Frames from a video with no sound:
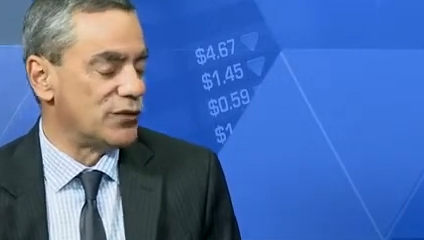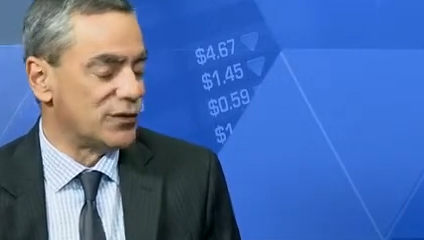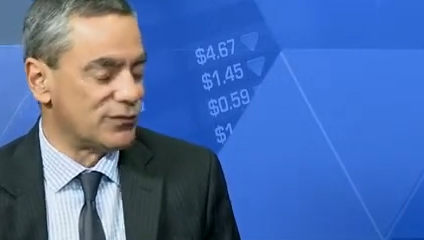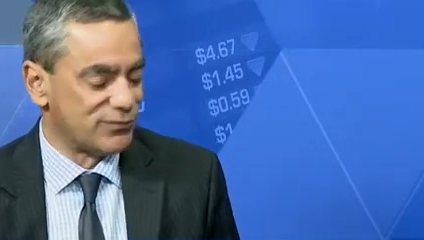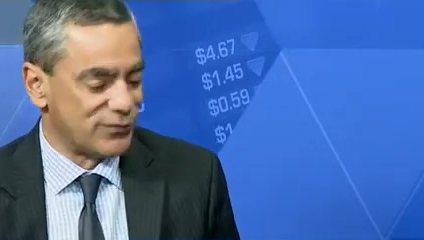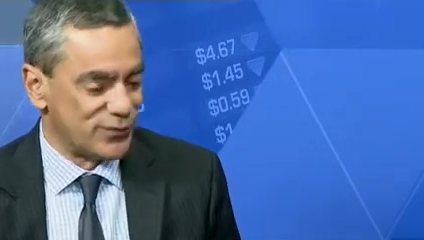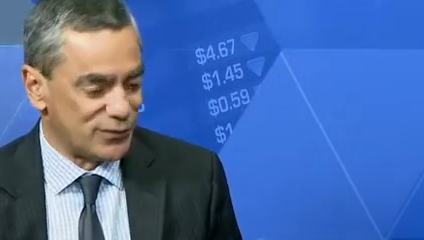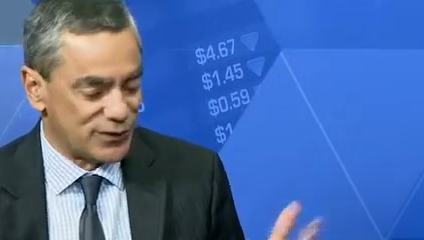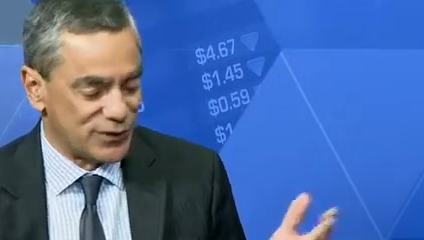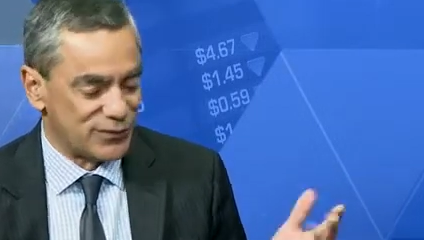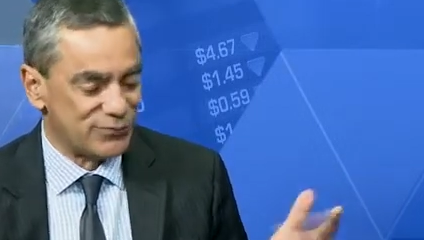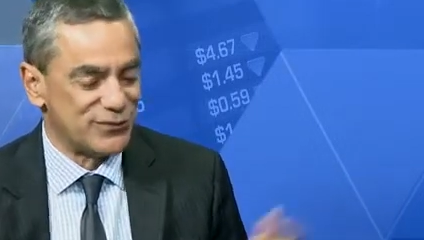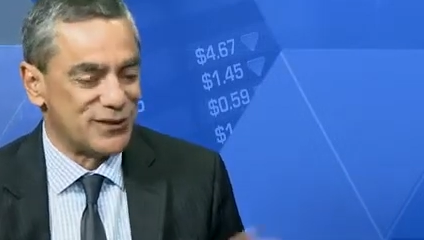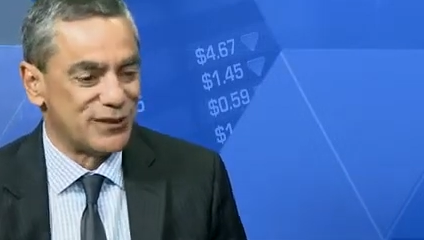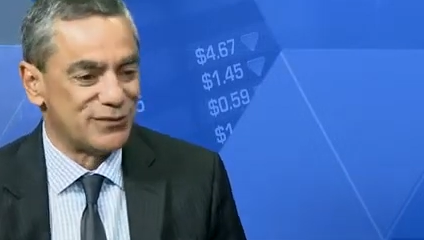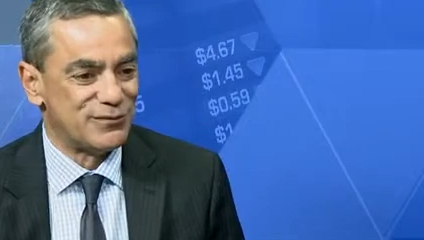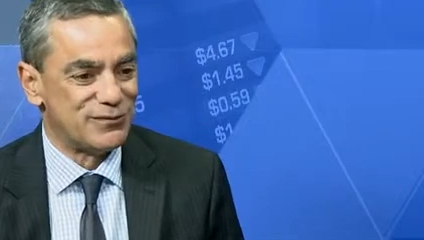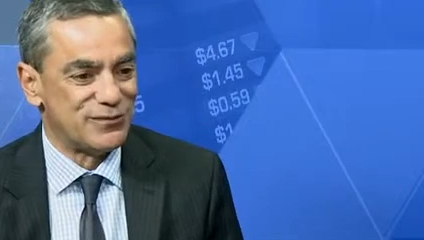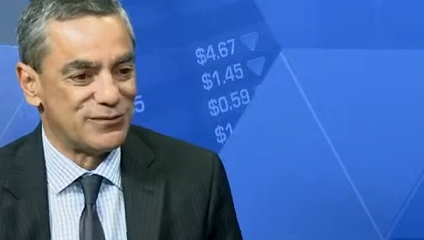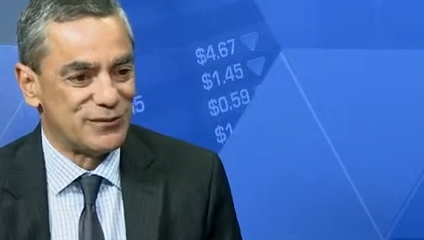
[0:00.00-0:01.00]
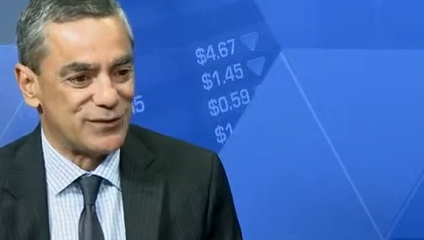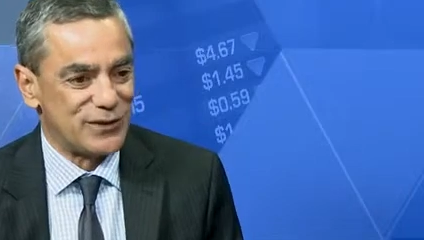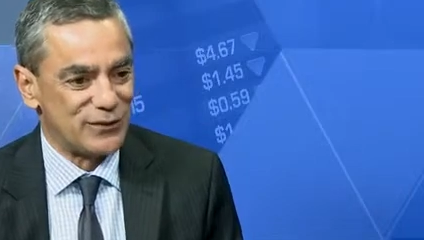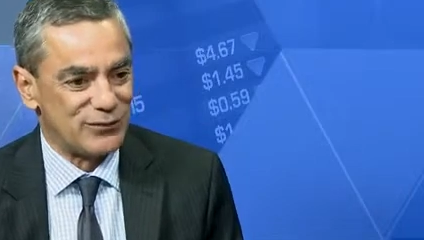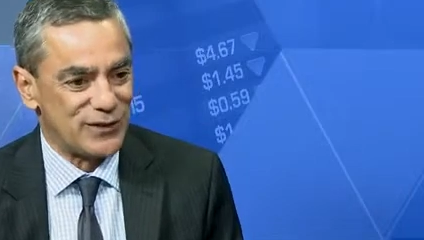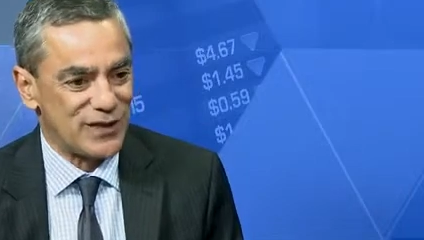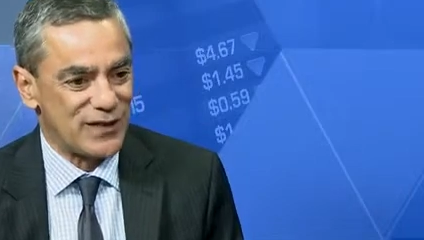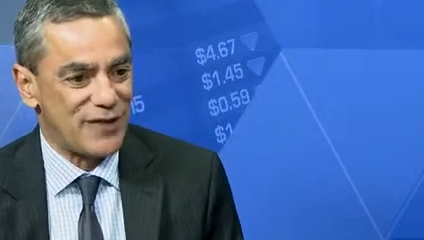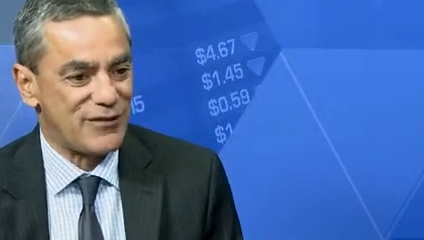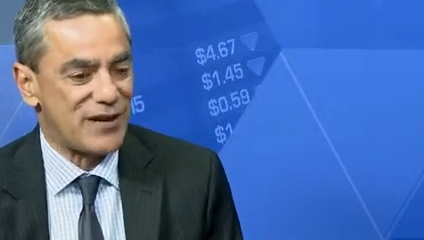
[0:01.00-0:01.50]

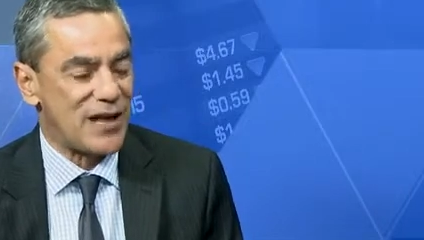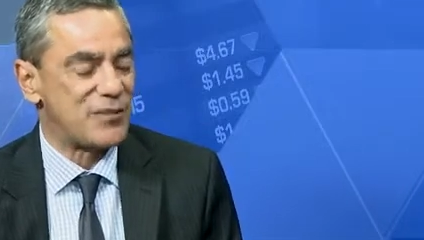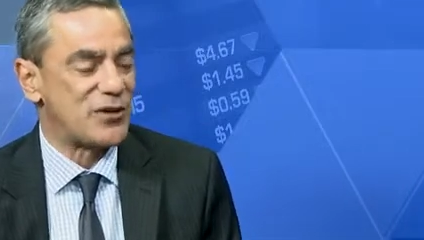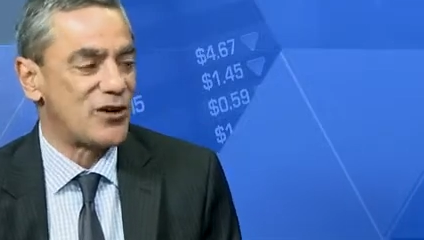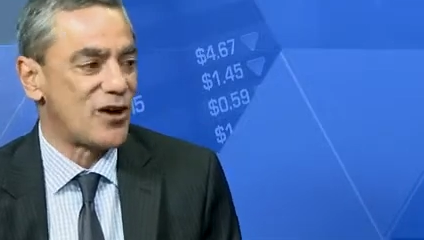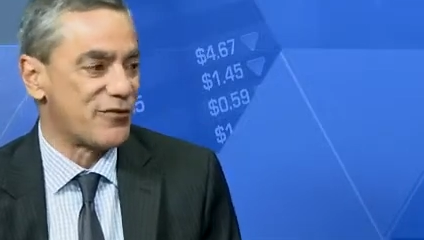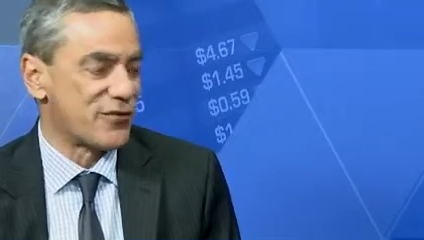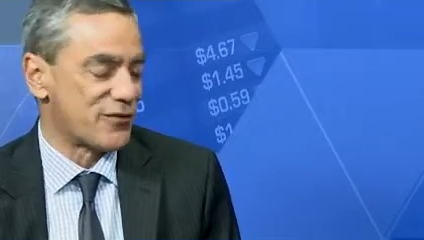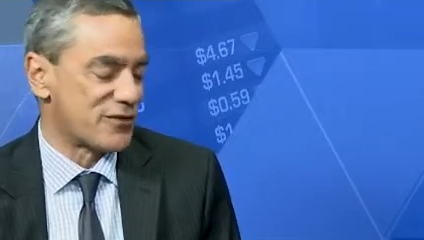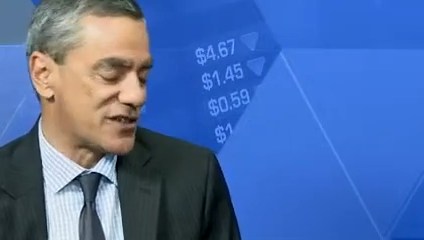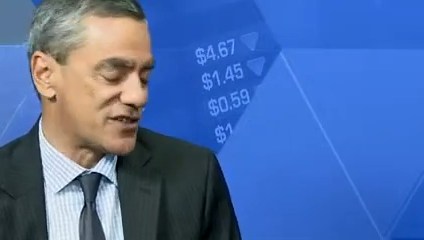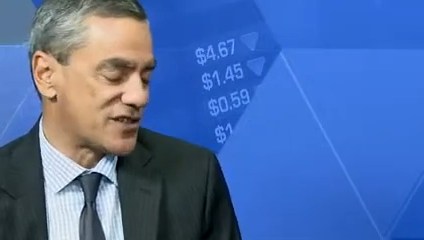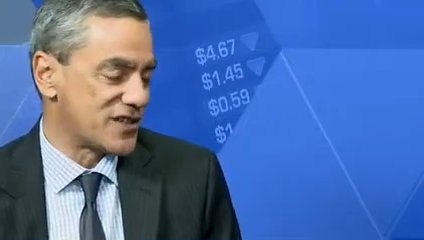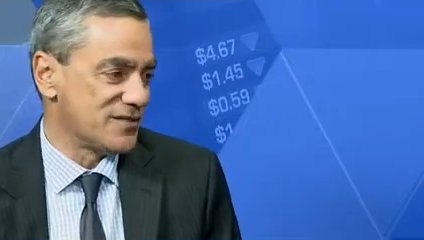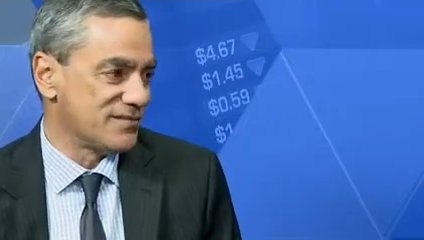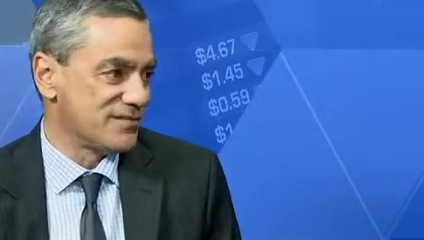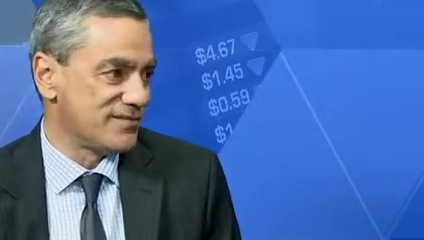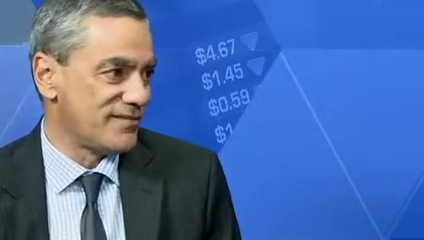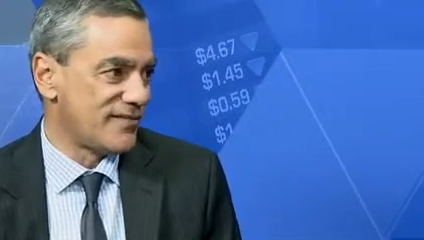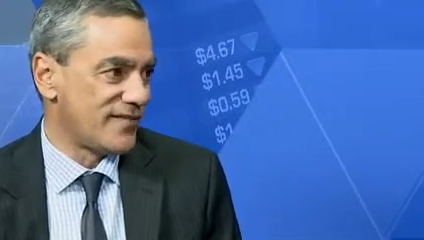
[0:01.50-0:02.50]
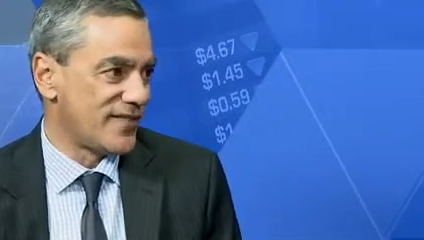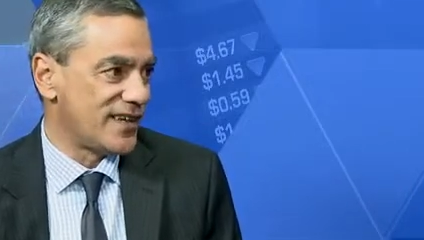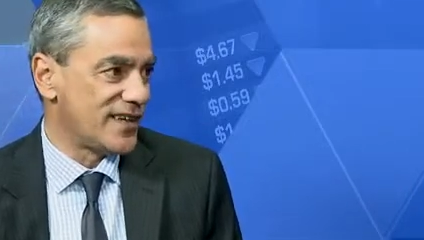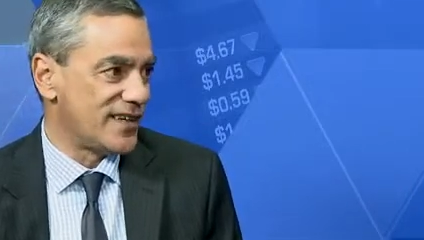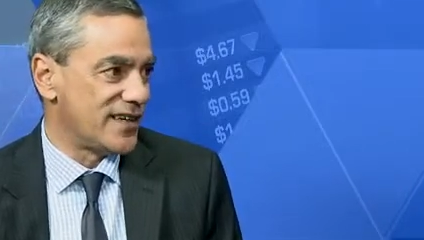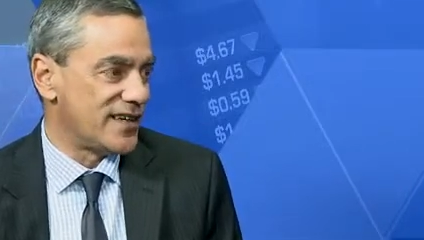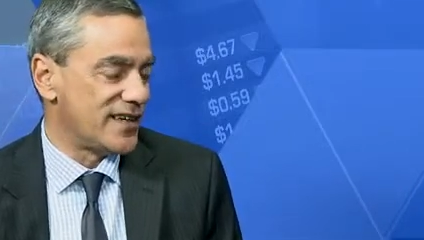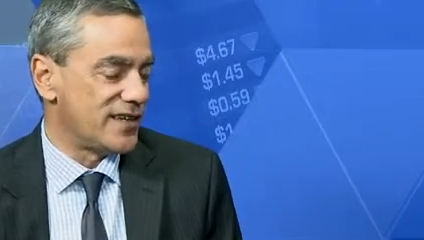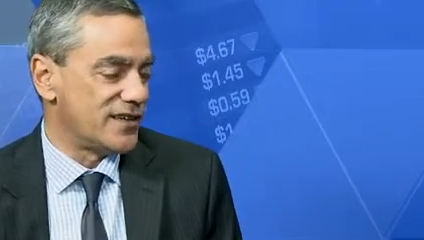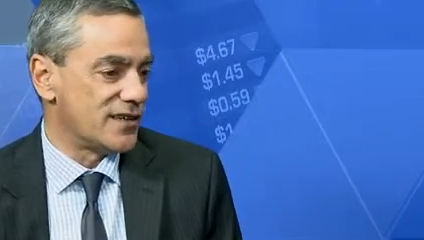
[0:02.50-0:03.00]
have an appetite for risk
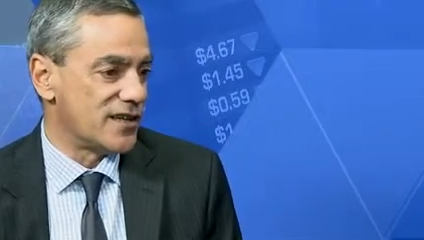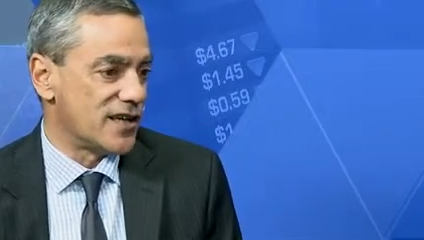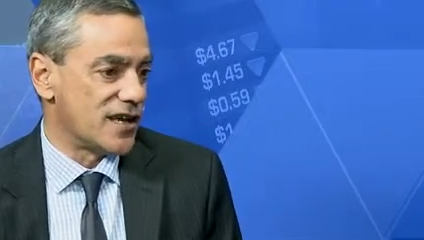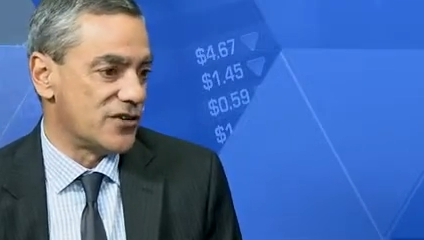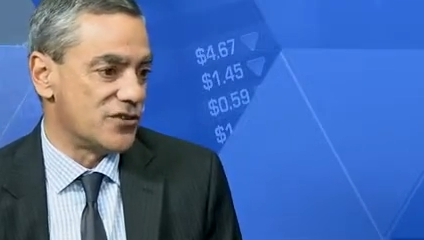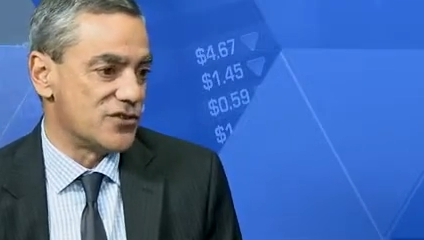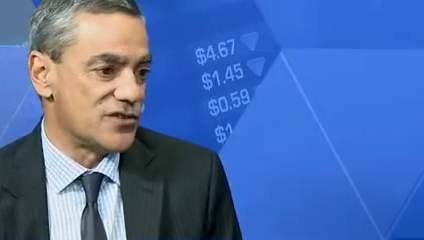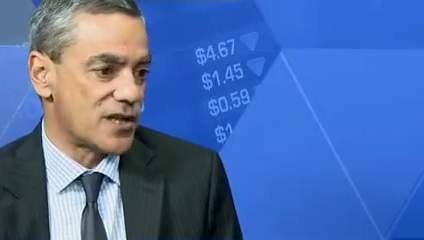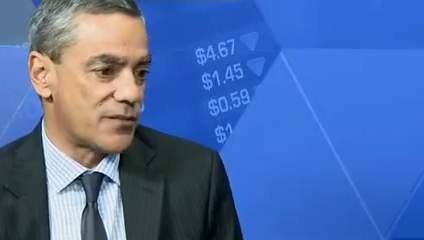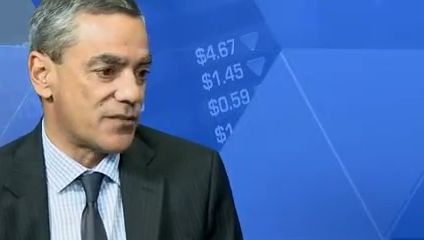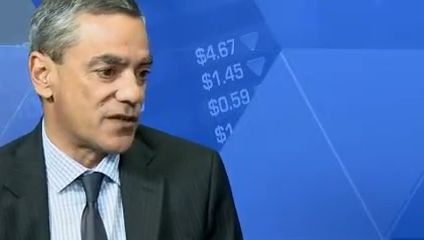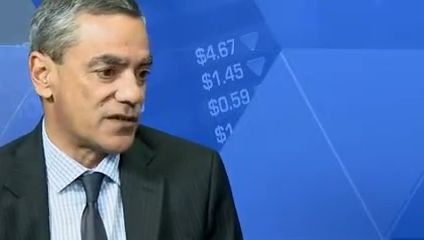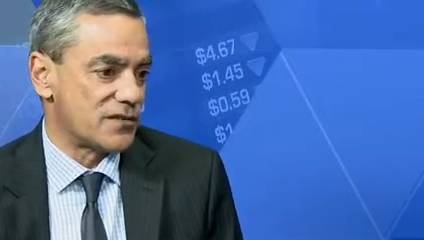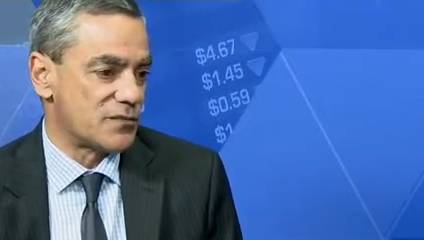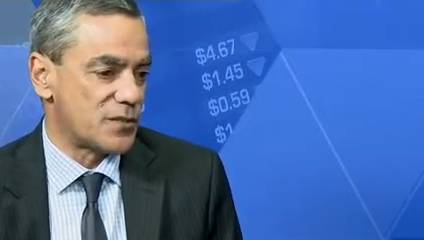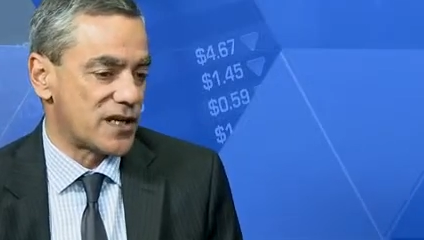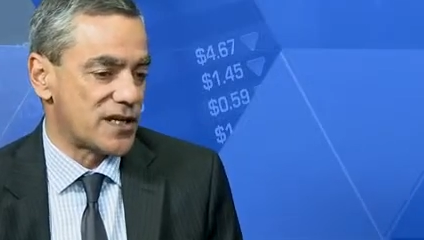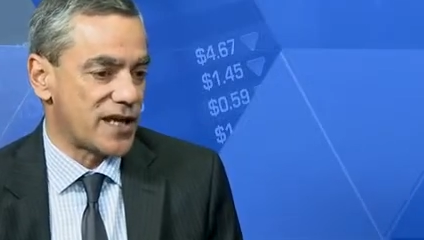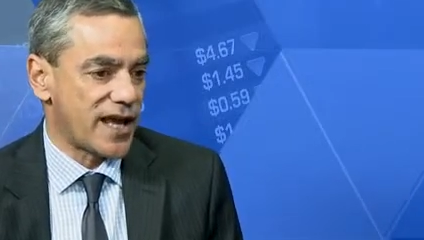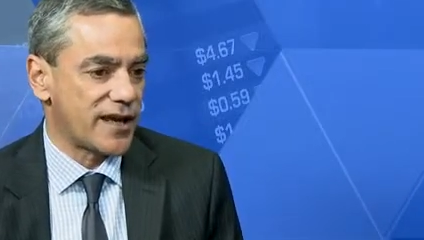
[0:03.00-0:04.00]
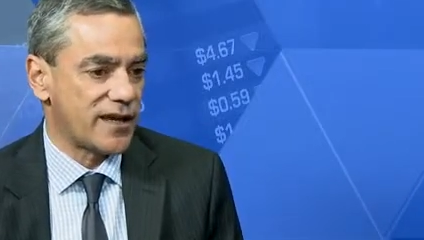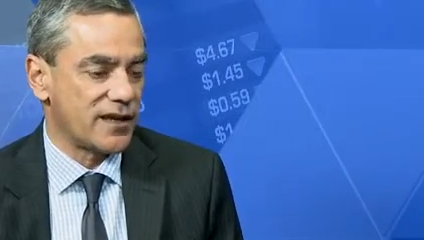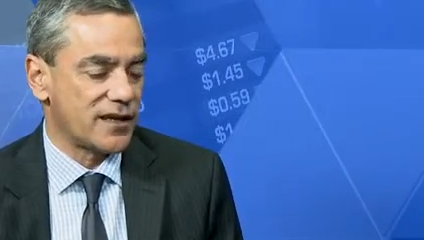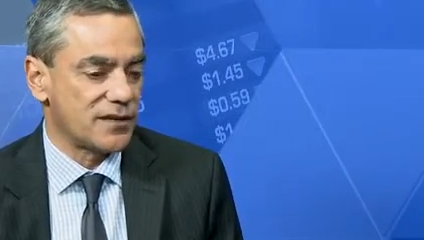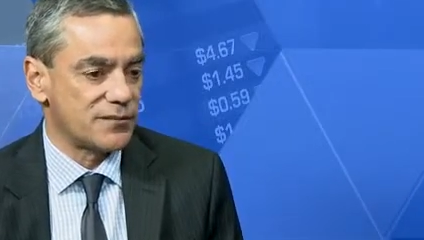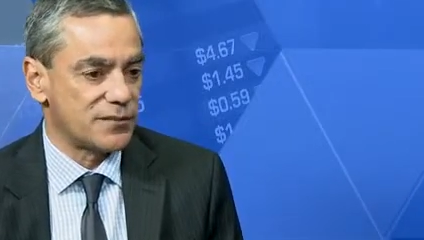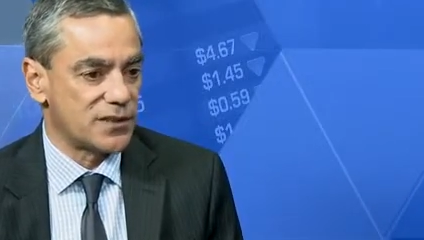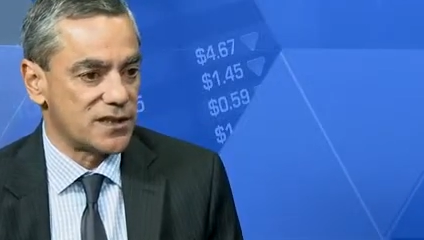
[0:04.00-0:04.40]
and do something spectacular.